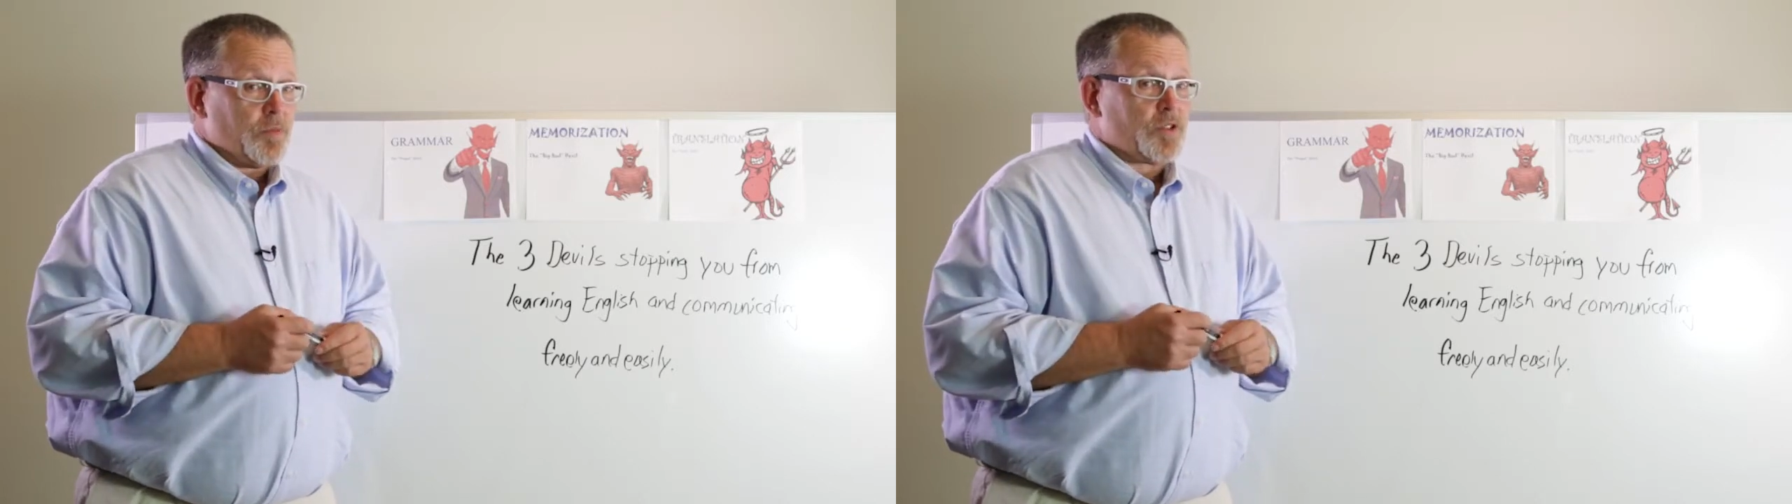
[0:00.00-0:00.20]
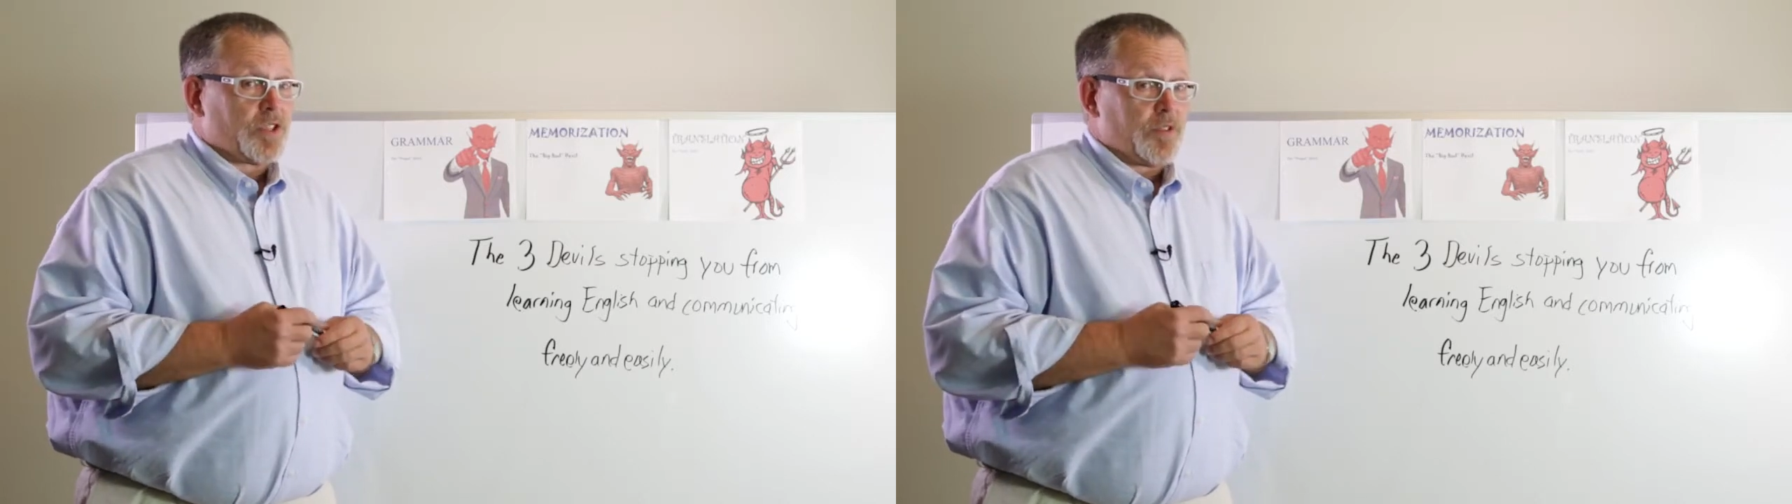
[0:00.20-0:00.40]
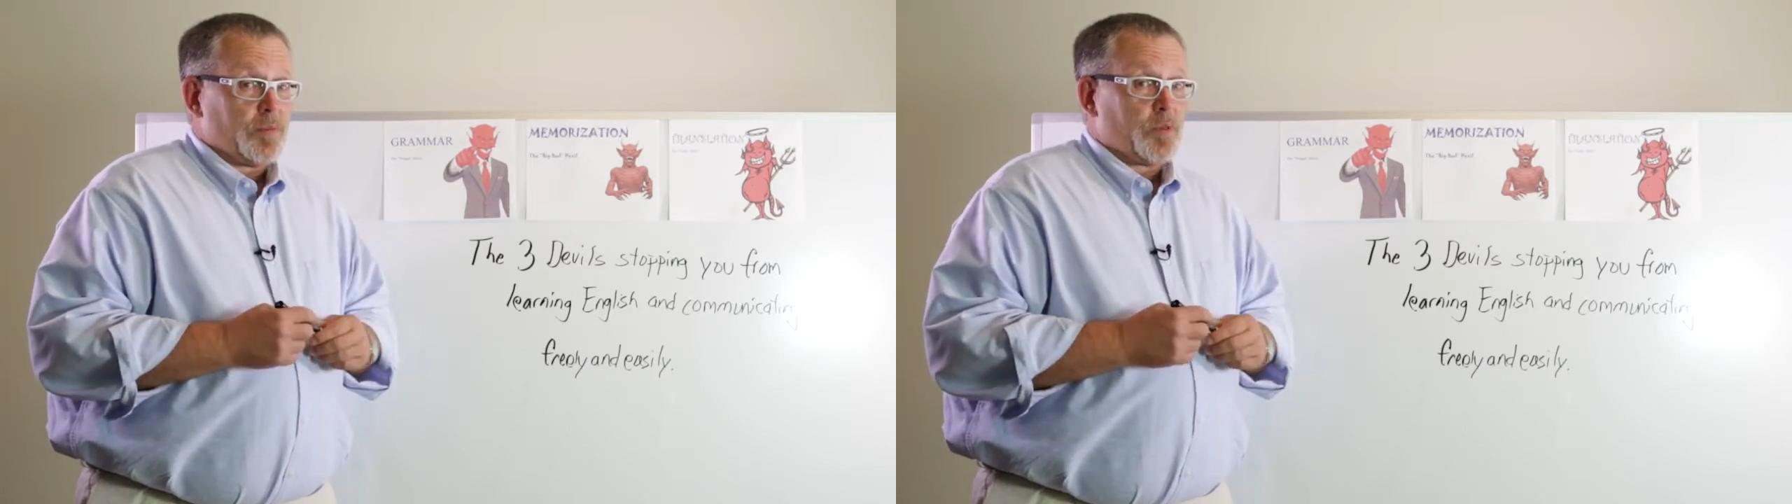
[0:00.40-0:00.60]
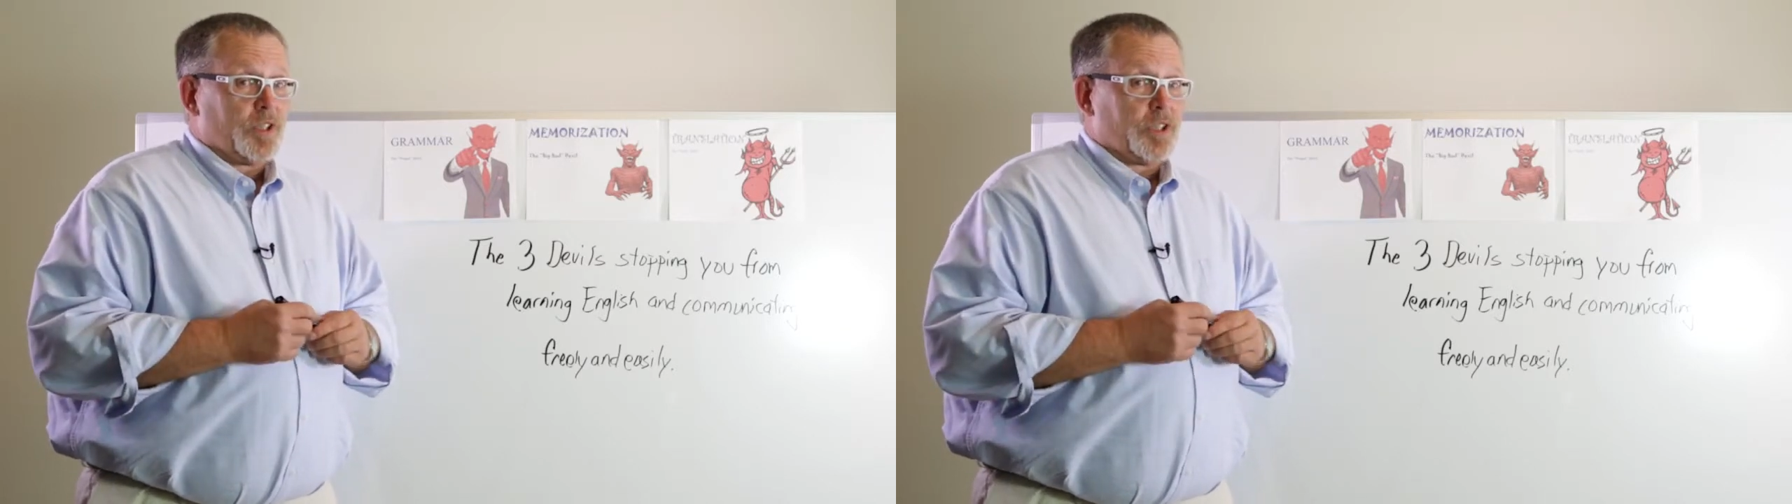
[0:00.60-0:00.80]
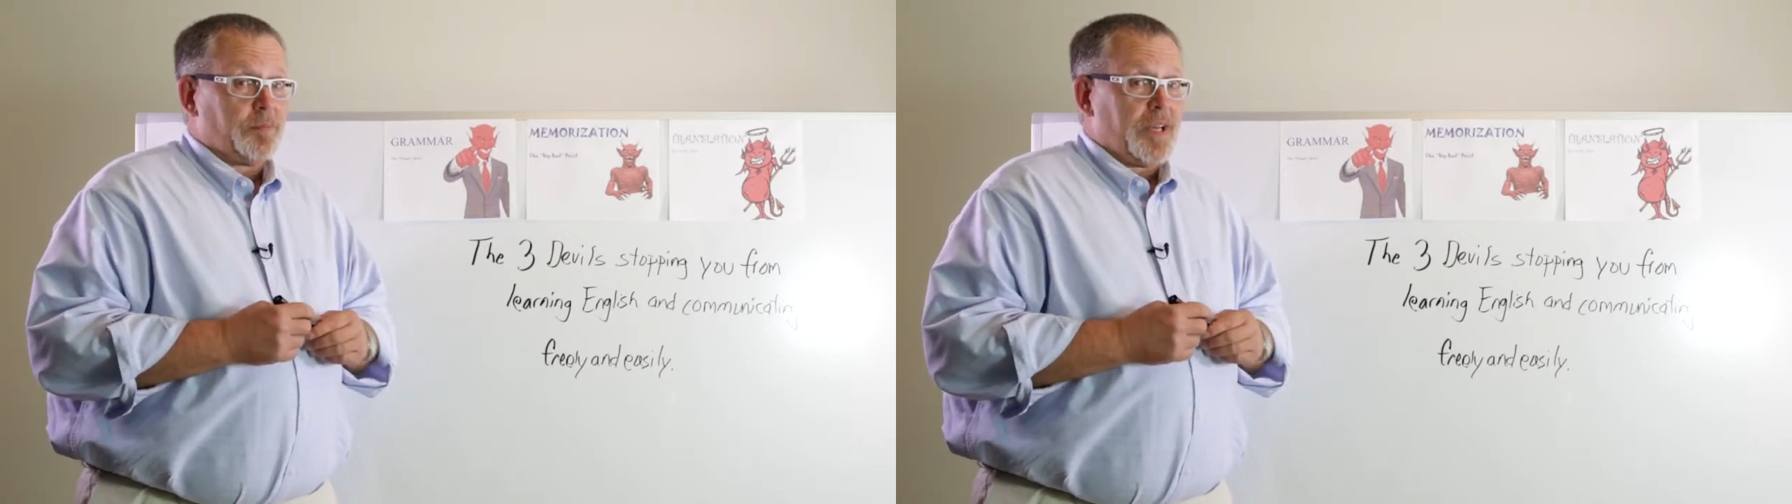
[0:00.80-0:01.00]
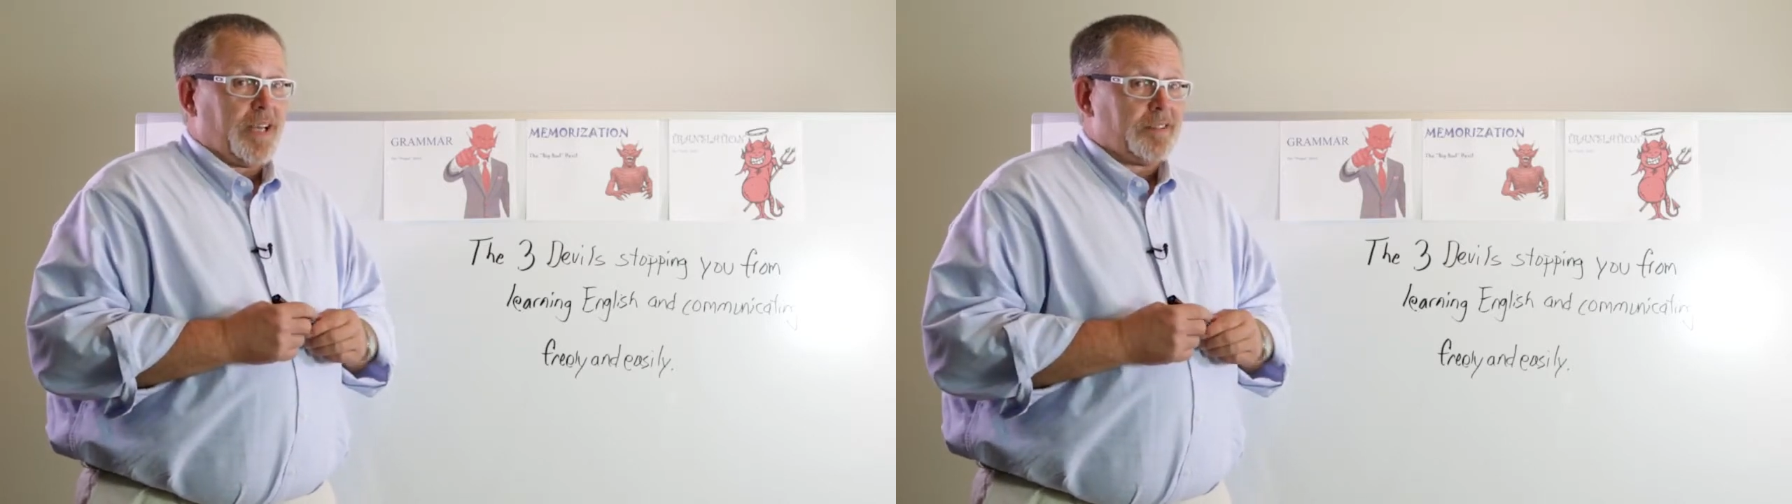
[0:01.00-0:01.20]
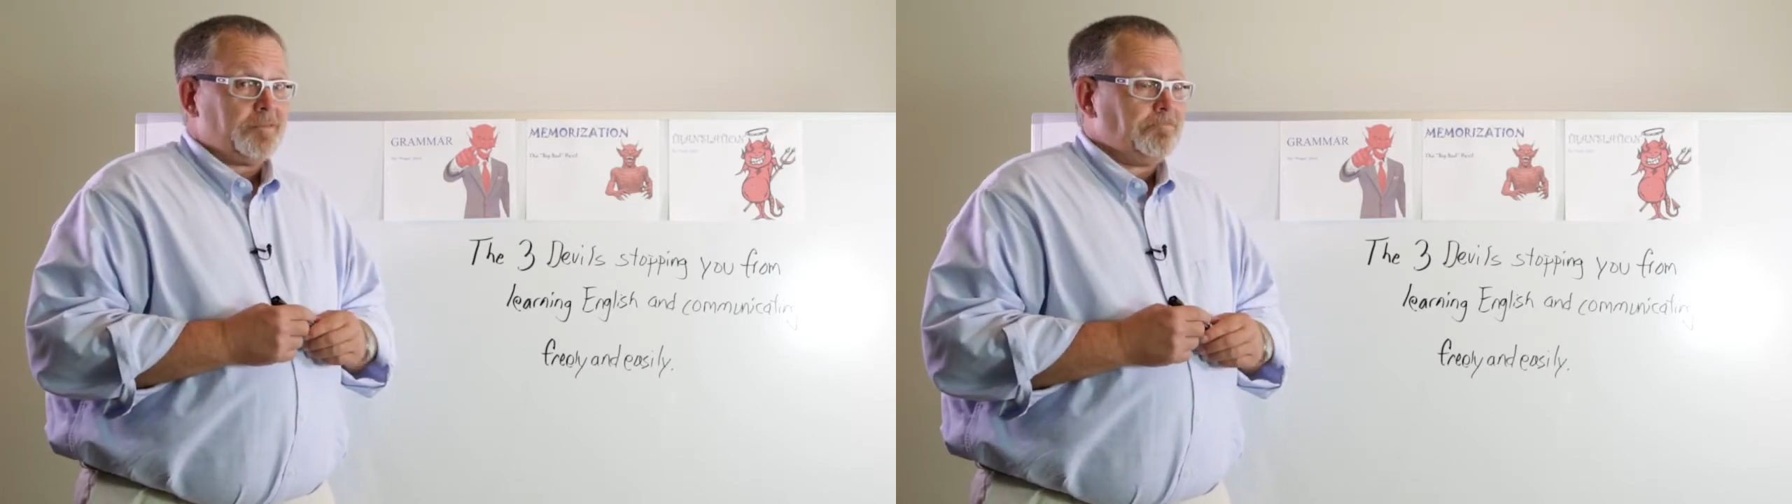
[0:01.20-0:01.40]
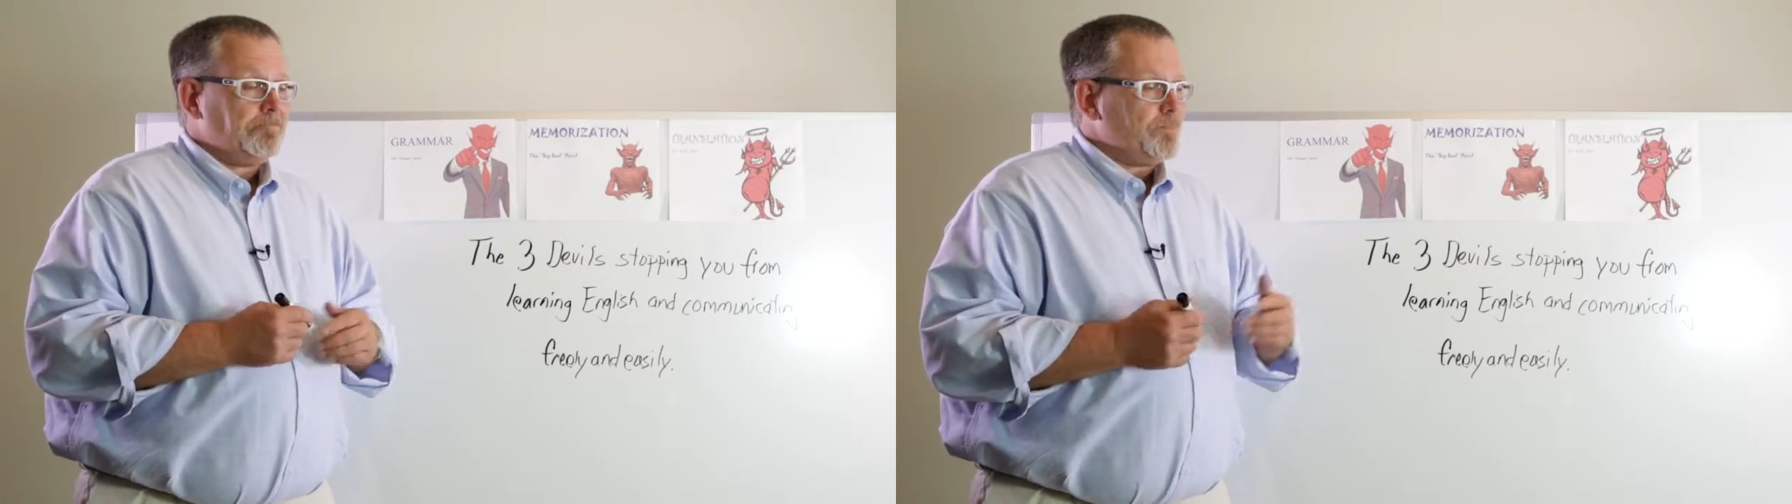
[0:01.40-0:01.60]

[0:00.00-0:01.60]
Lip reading: most of them will admit